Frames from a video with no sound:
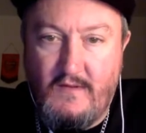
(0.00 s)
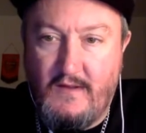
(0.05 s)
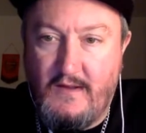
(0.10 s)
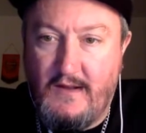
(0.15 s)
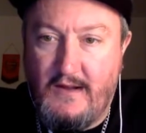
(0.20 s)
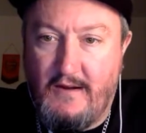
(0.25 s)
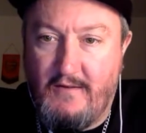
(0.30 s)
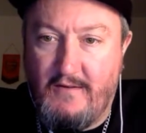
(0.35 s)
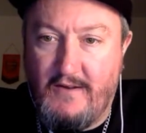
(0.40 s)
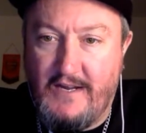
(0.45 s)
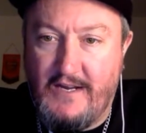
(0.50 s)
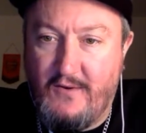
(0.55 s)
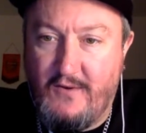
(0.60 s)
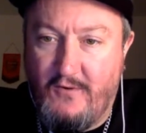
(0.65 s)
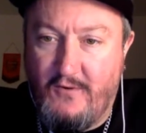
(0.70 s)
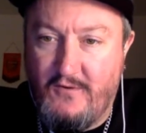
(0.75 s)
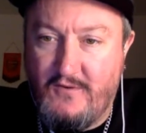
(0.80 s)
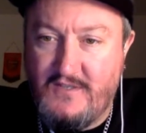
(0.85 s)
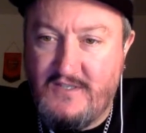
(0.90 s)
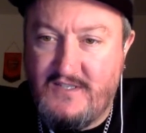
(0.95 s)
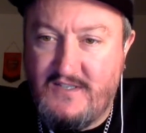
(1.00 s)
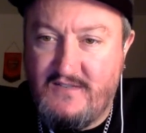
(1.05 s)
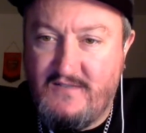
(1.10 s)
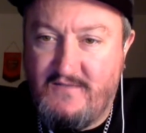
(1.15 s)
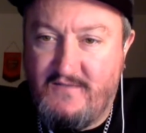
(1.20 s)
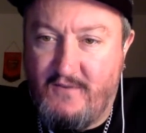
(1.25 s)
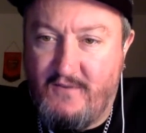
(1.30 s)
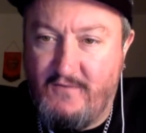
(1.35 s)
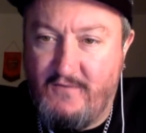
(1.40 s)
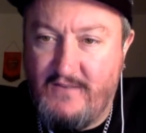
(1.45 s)
early doors
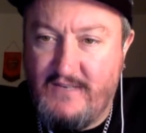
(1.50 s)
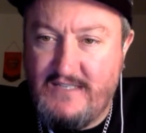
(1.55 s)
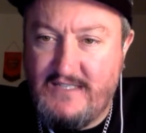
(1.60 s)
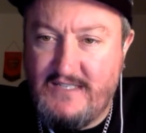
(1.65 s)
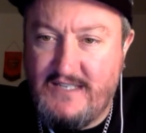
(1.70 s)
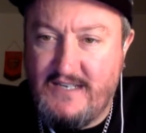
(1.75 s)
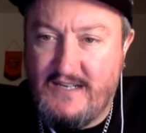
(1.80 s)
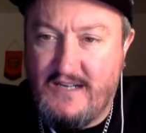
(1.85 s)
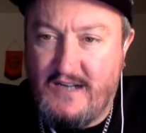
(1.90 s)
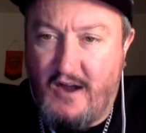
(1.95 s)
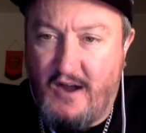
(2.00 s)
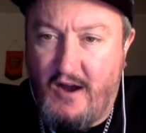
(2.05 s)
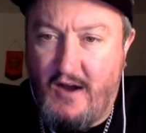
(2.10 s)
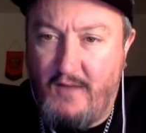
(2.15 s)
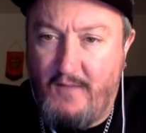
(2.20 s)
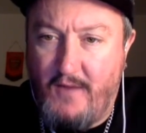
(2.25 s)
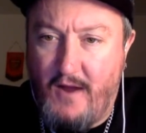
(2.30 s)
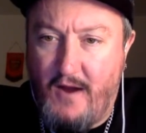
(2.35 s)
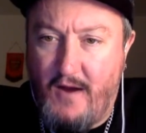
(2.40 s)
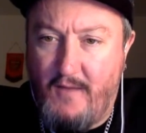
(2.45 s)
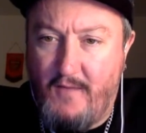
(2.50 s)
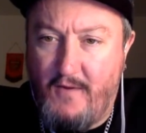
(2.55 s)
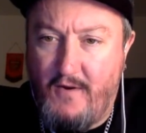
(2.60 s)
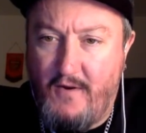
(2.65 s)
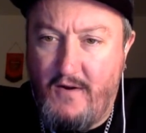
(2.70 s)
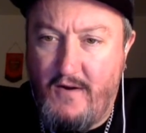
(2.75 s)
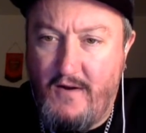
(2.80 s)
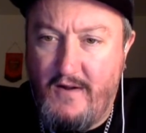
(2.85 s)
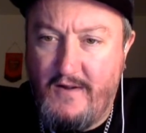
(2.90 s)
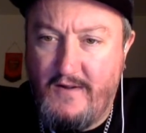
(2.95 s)
for recent Carl Palmer.